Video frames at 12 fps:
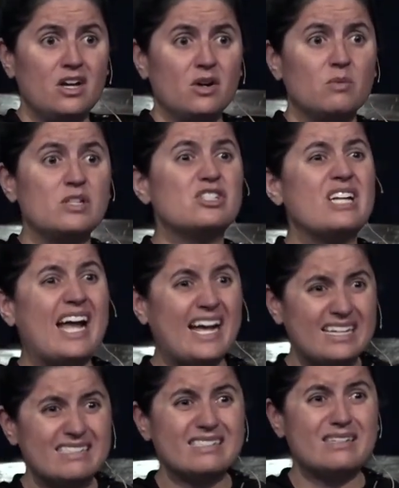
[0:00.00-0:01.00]
which
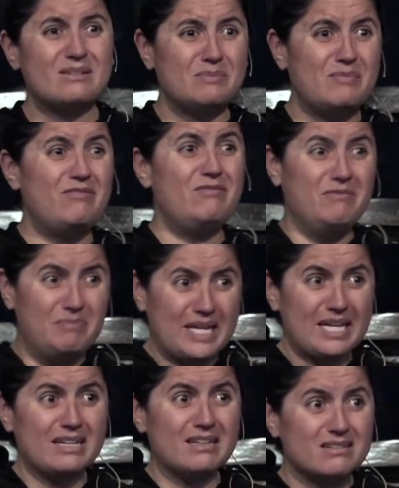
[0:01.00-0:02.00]
has some big